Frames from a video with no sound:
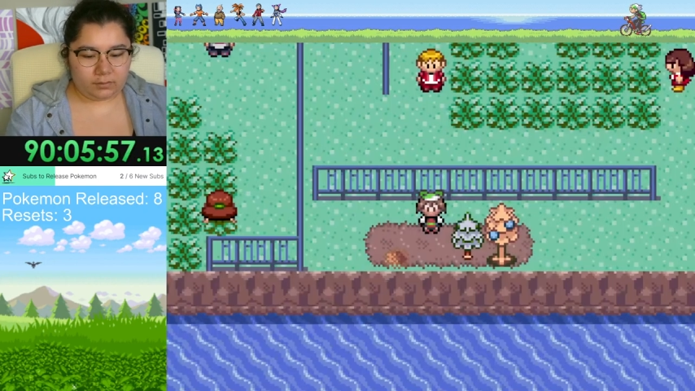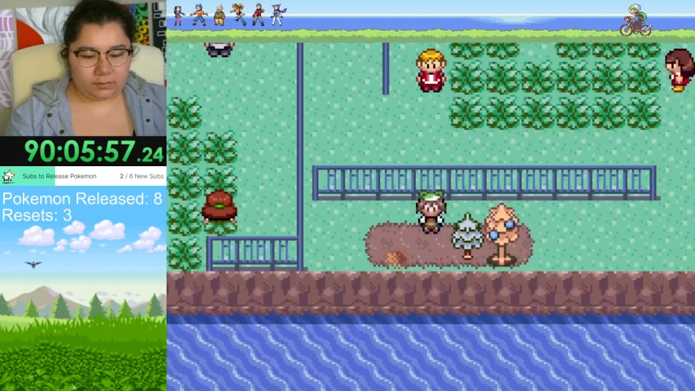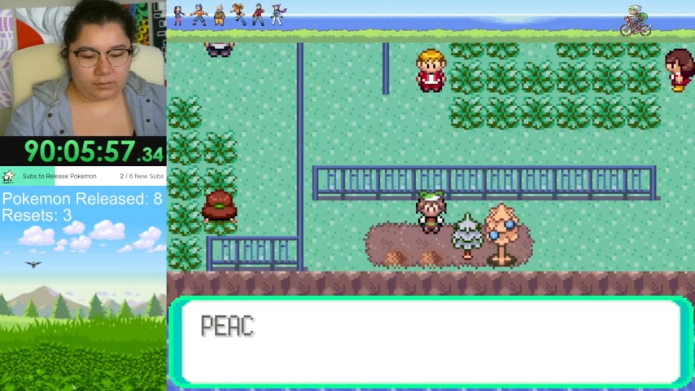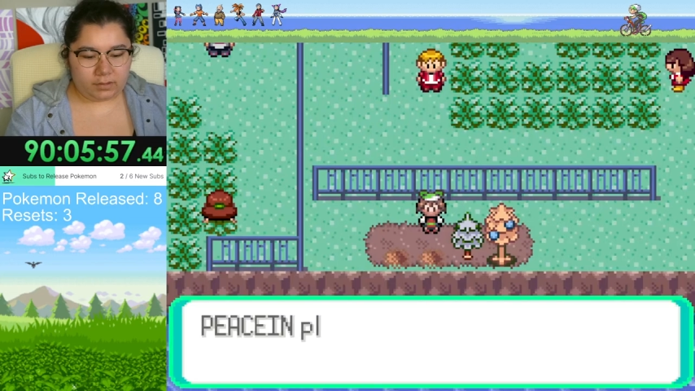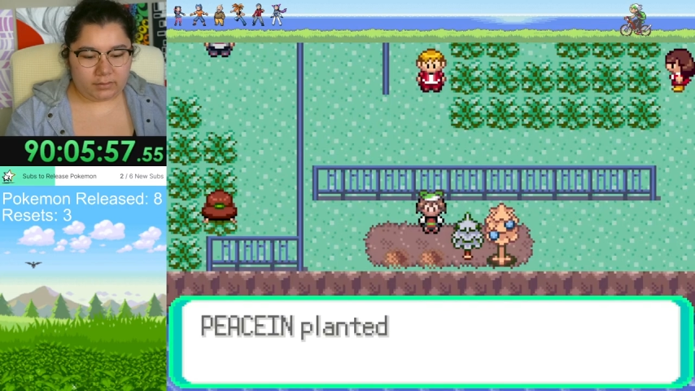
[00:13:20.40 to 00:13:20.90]

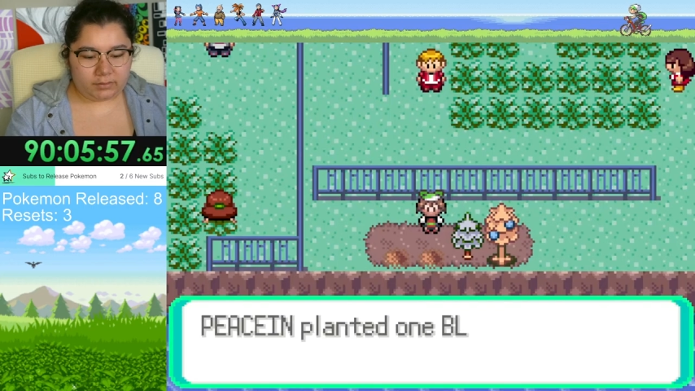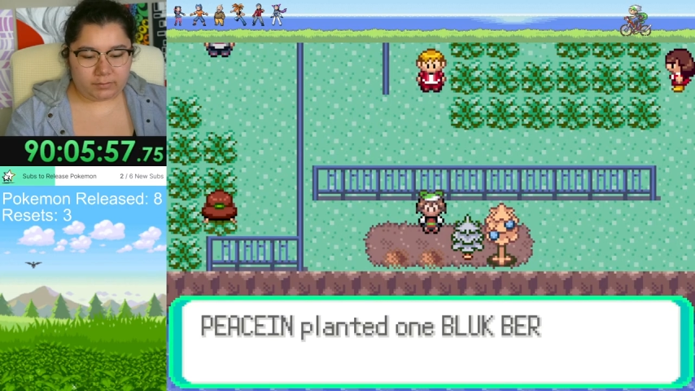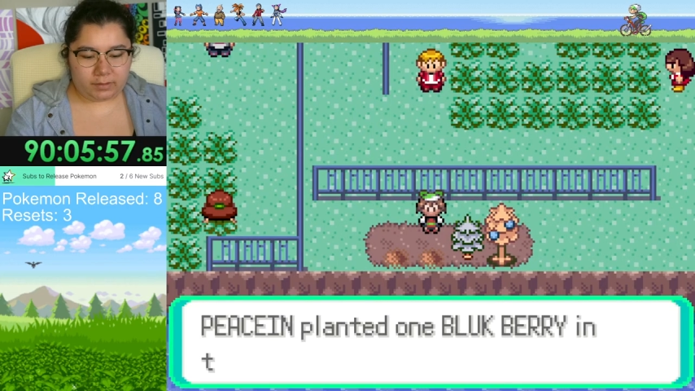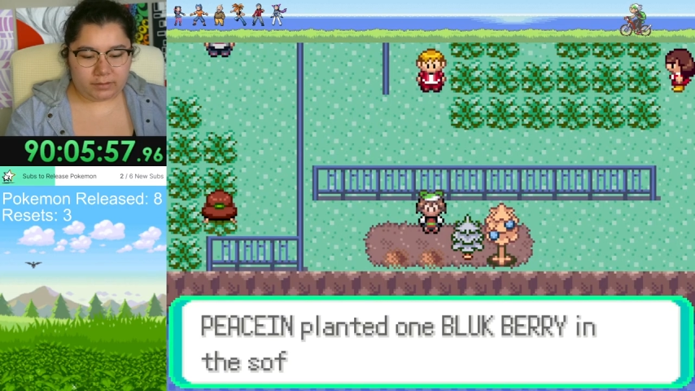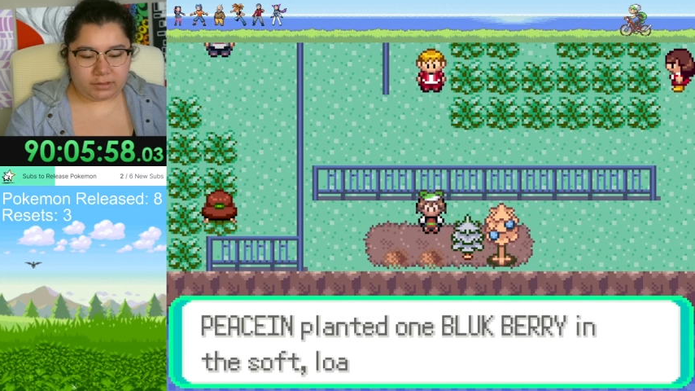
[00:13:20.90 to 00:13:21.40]
Dude, I
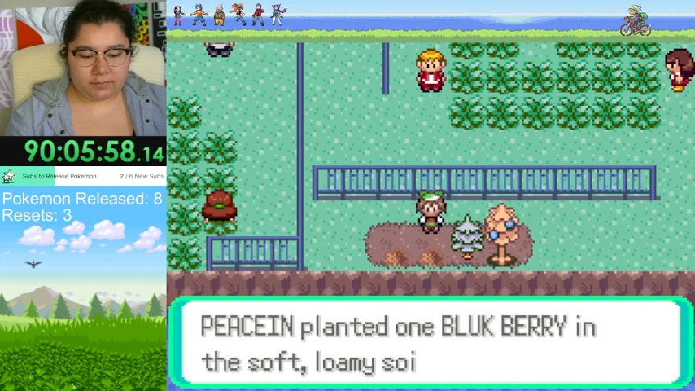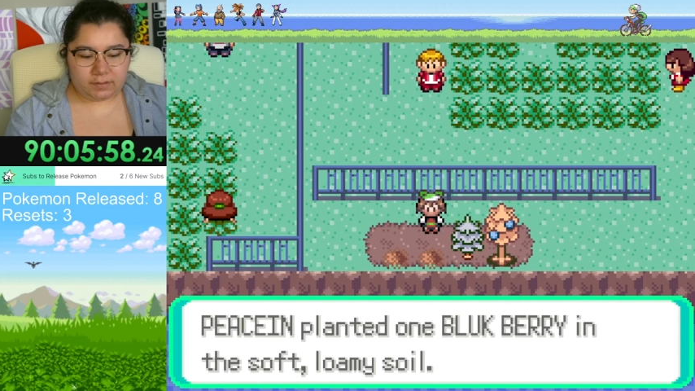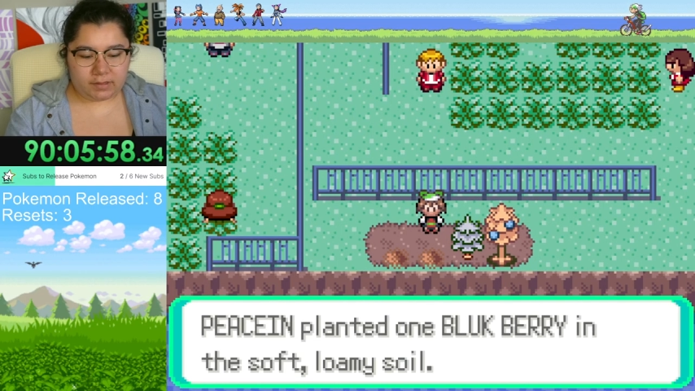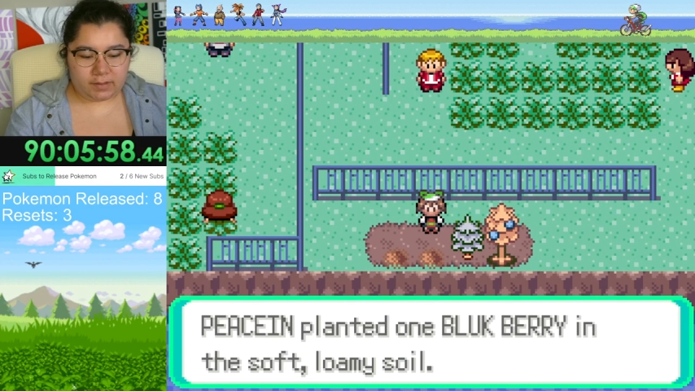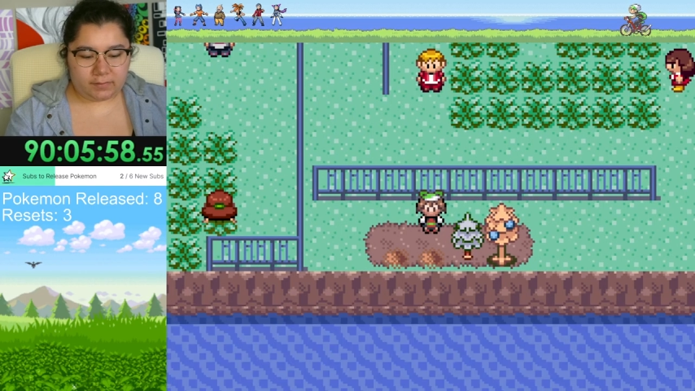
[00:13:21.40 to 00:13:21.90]
swear she would
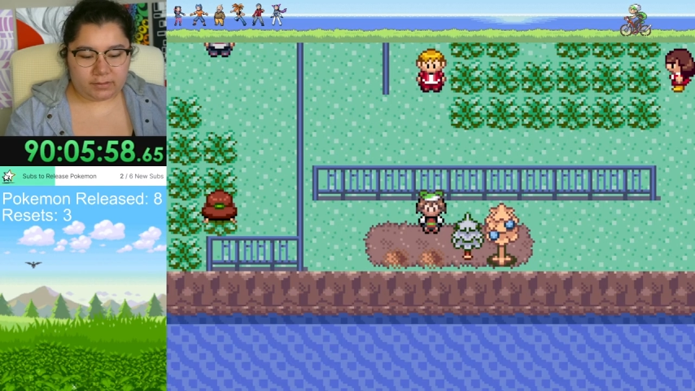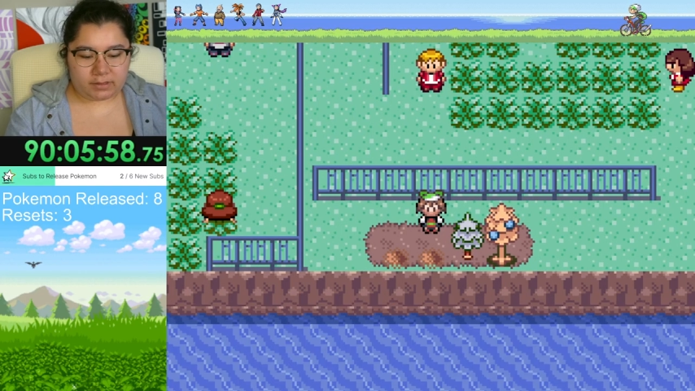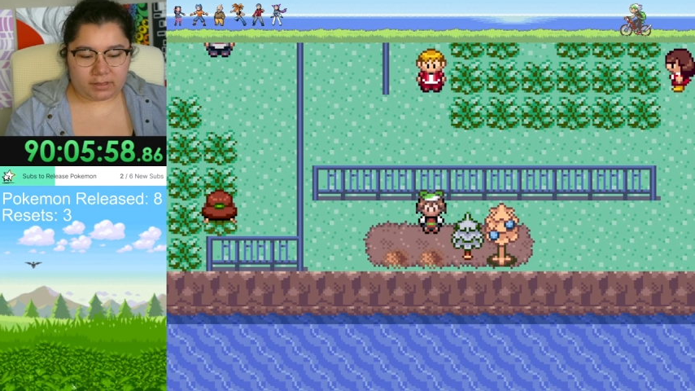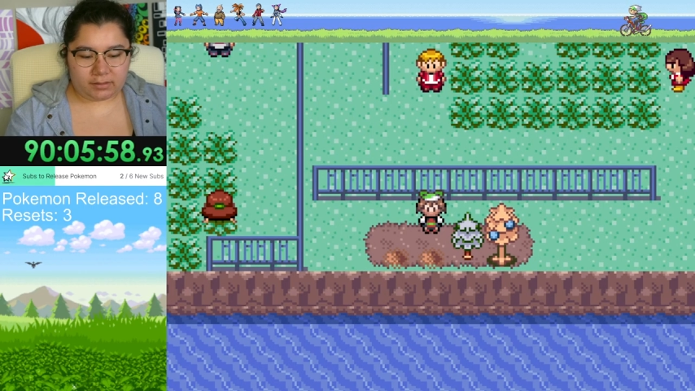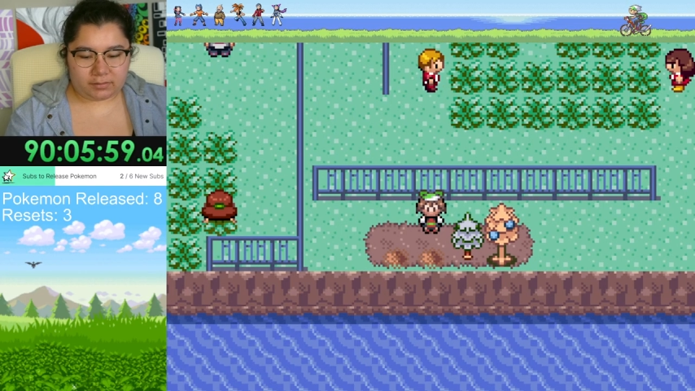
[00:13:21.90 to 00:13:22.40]
never
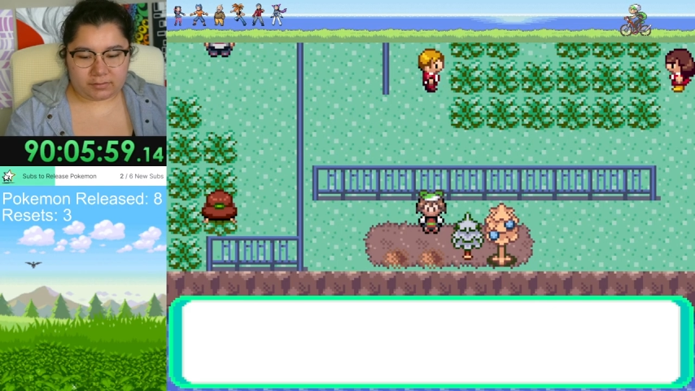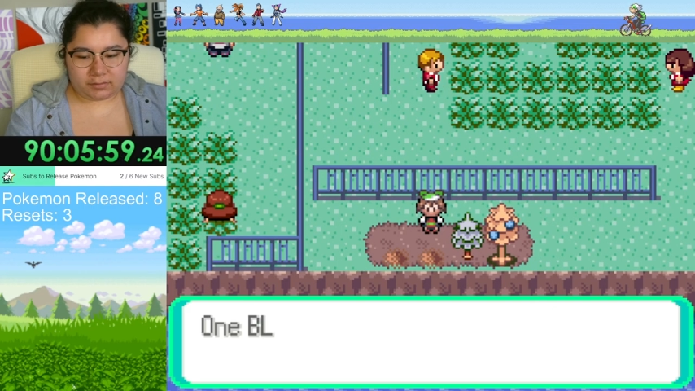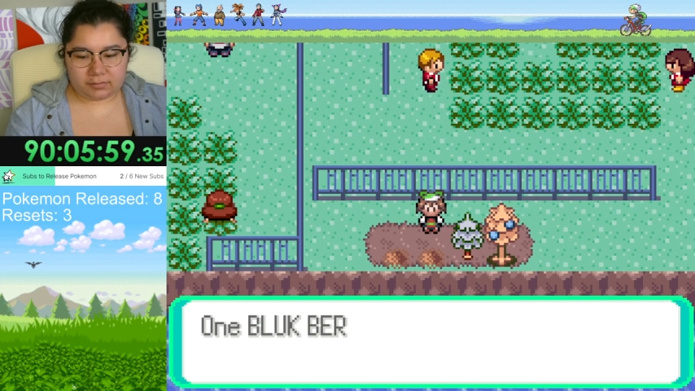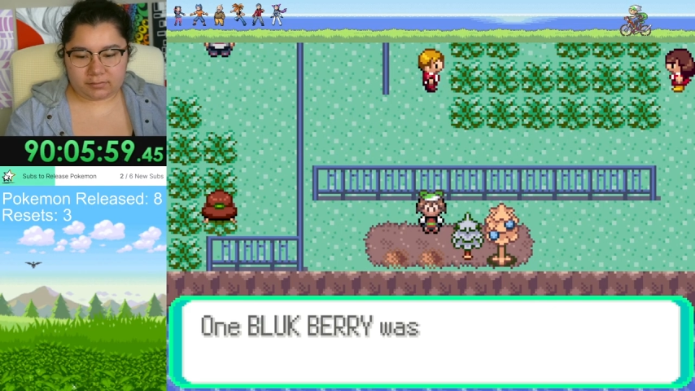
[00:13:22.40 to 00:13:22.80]
taste.